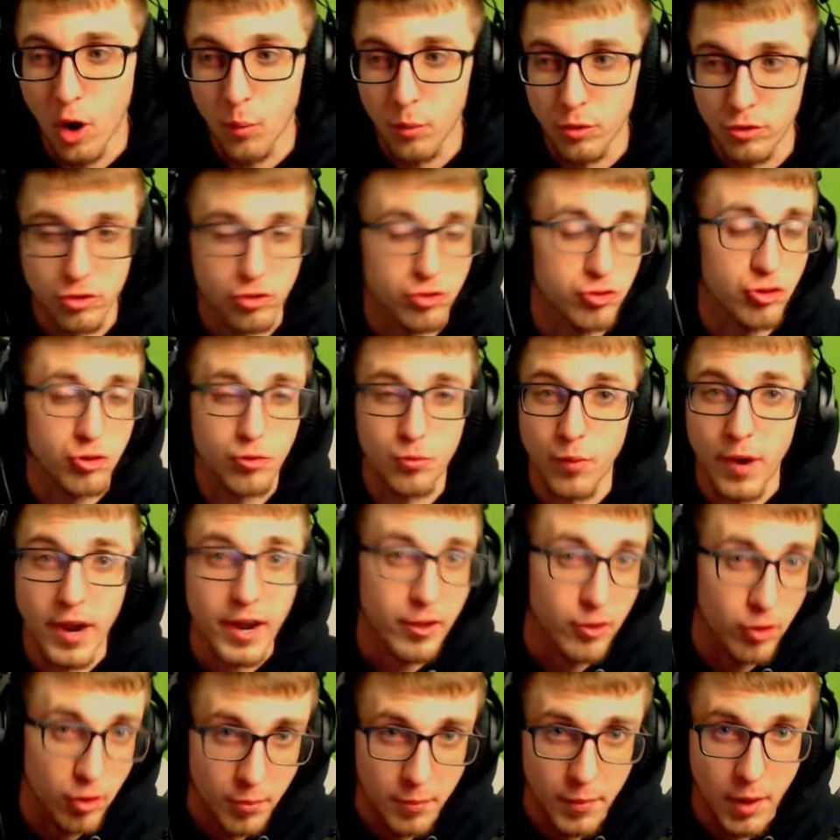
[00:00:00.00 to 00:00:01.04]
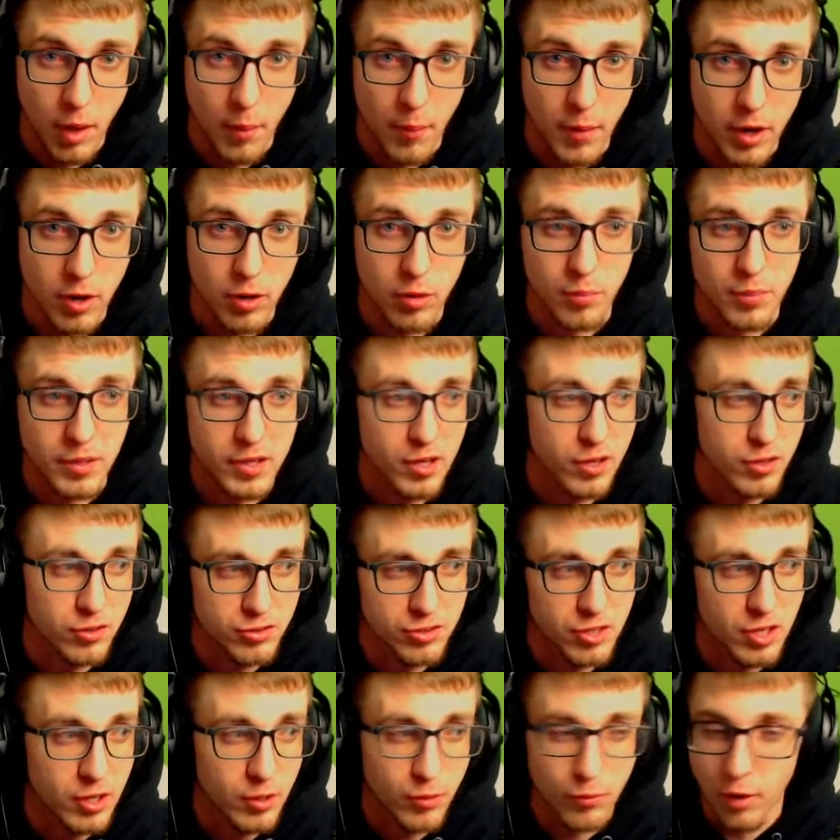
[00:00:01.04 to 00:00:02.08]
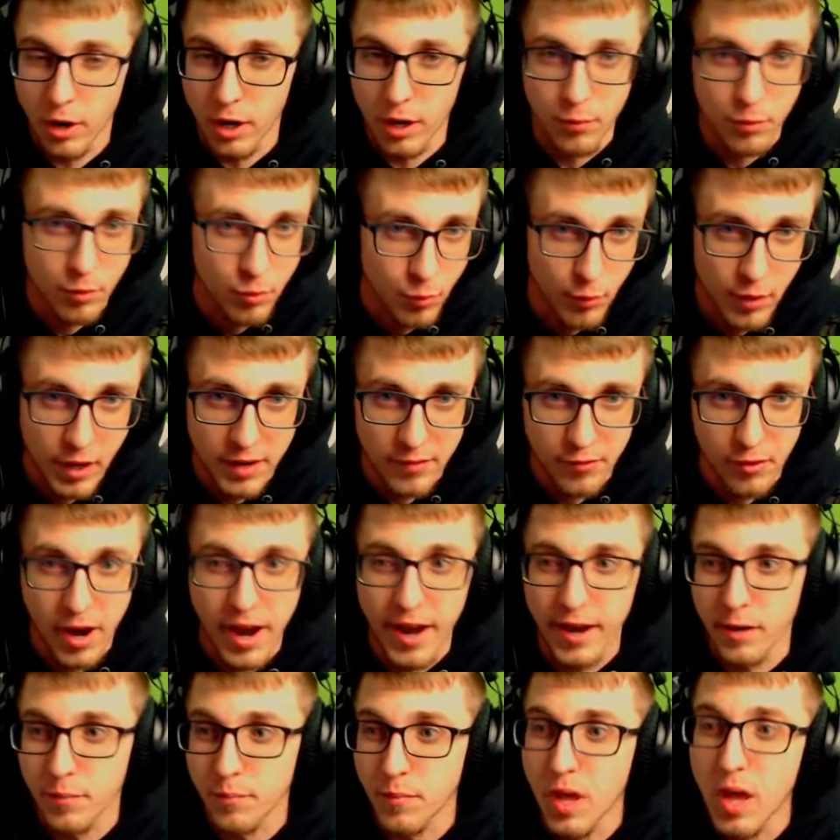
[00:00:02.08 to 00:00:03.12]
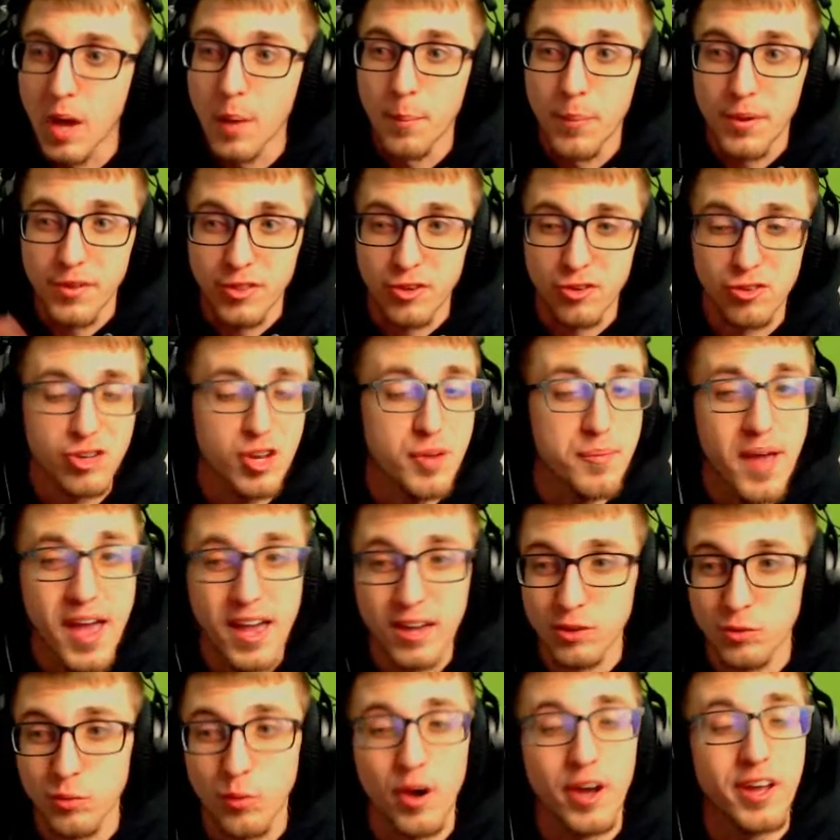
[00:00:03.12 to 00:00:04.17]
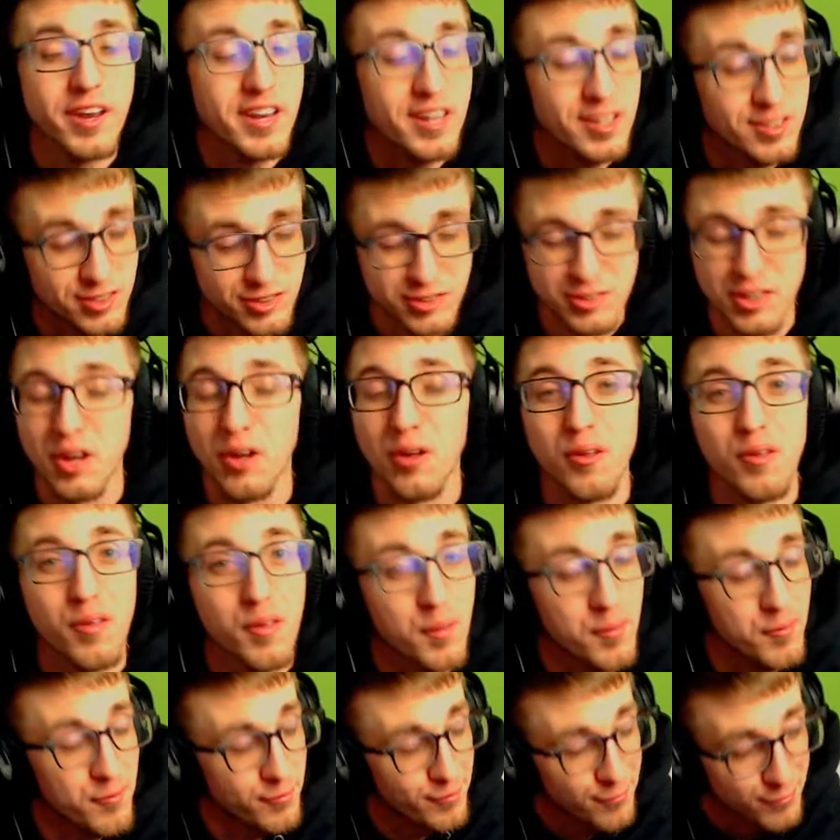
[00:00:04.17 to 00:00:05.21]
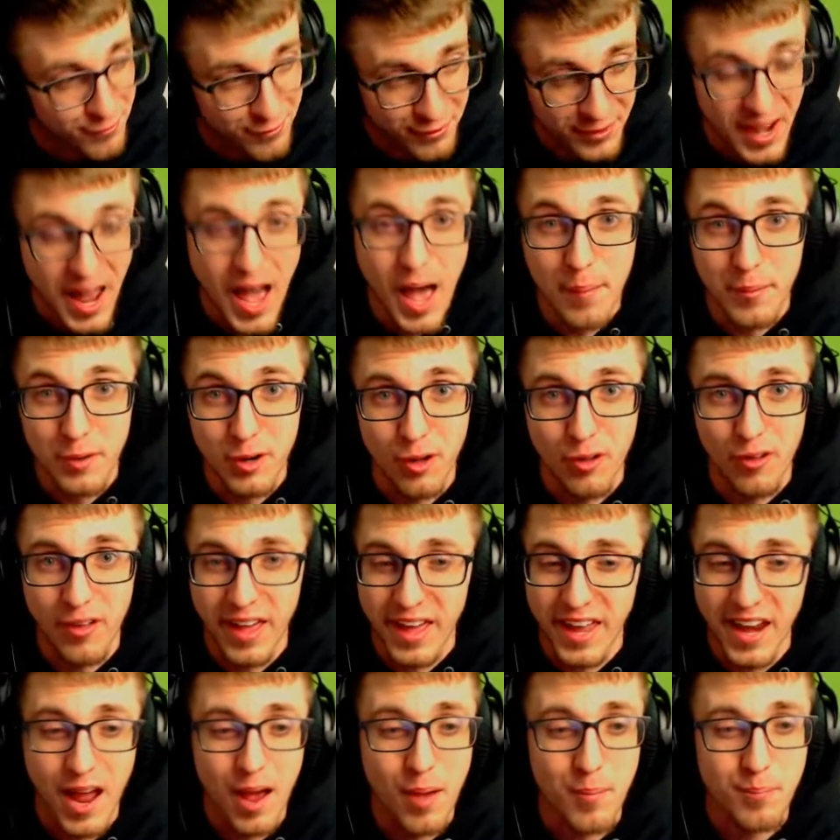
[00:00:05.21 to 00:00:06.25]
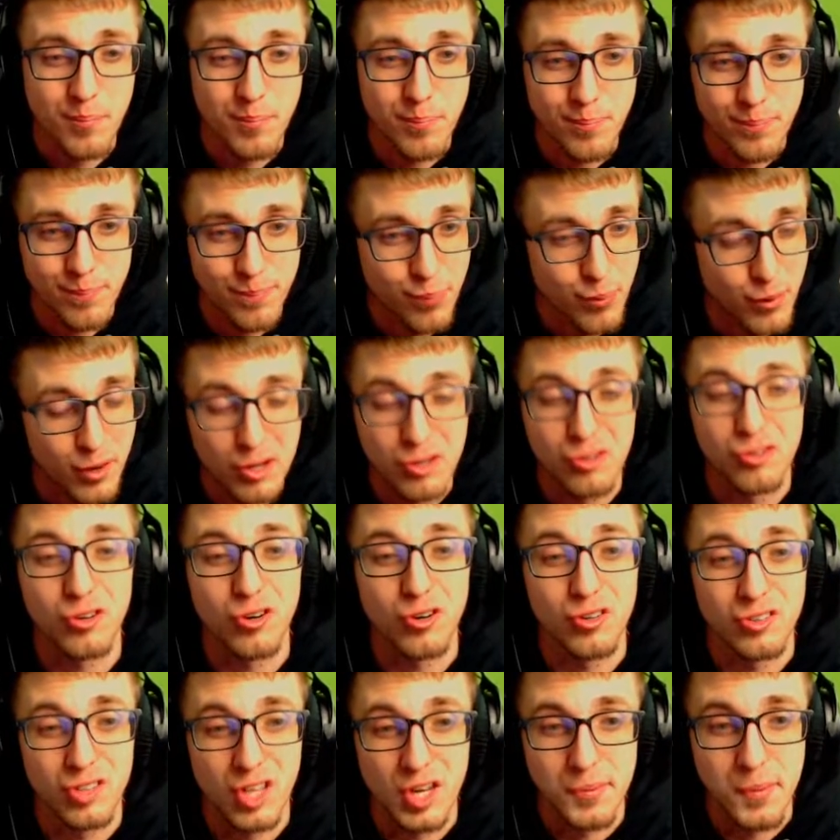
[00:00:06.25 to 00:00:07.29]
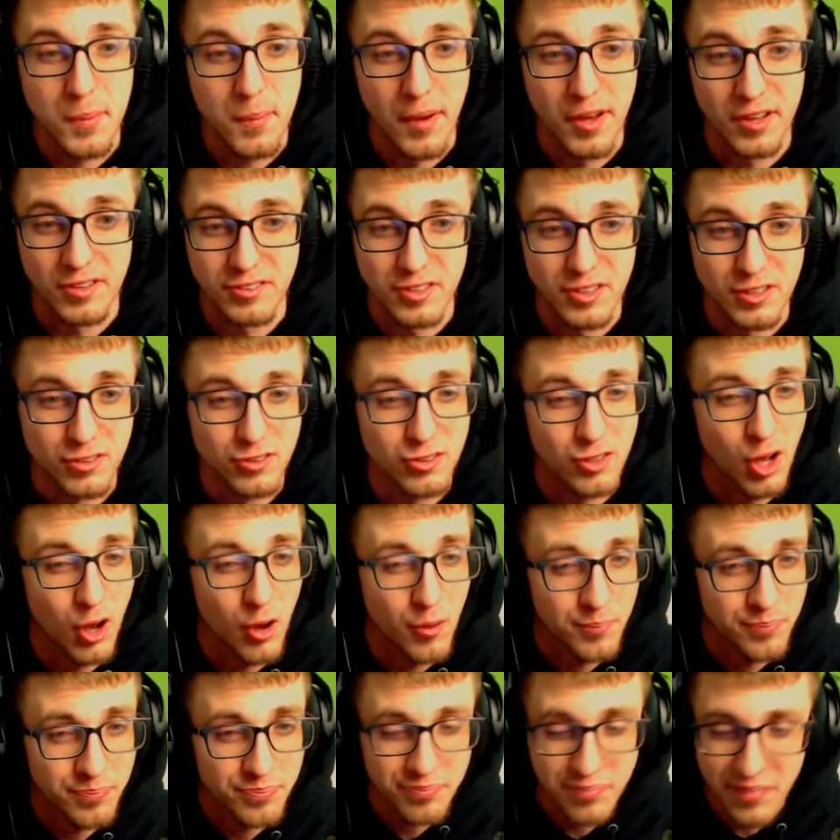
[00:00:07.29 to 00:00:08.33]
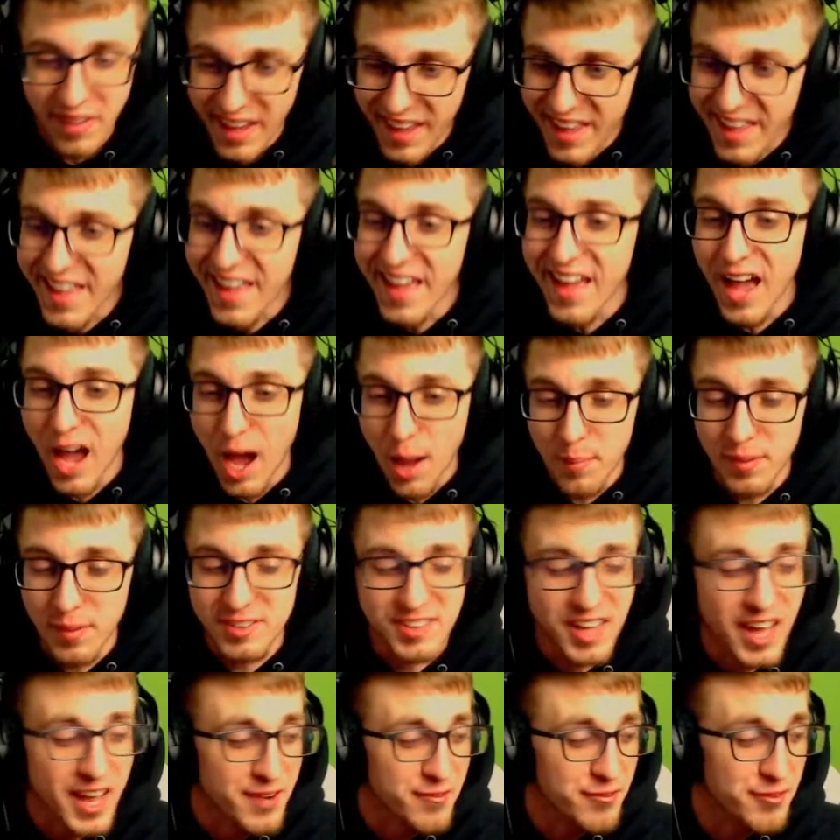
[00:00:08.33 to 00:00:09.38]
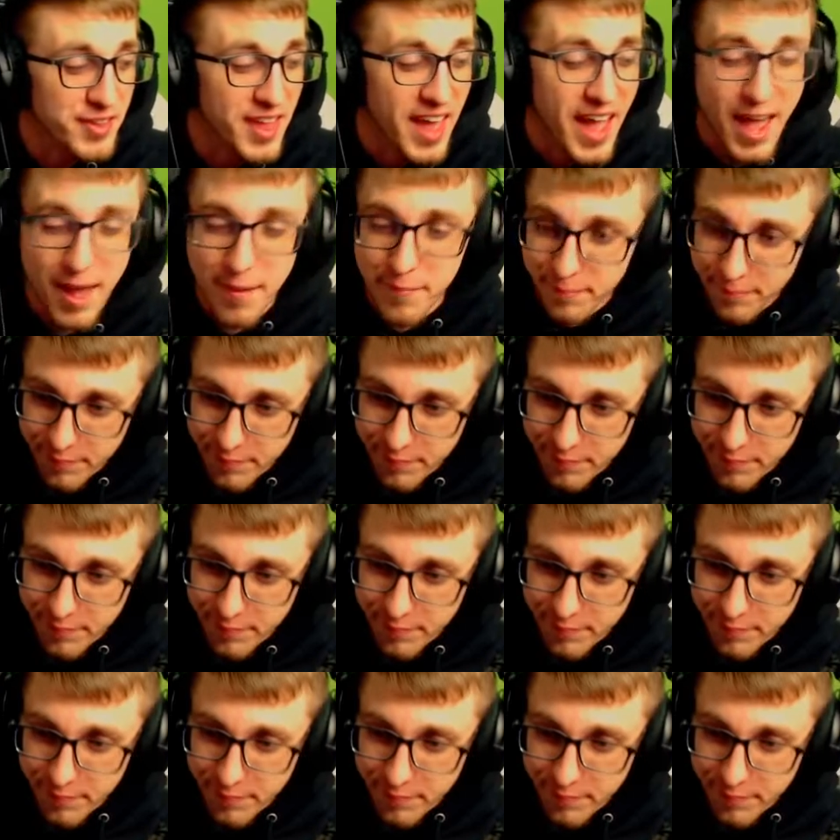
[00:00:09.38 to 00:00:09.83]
which is just regular Melmetal, because he can run it with whatever item. But the G-Max one is still phenomenal, and I'm pretty sure it's going to be busted. So I'm excited for that.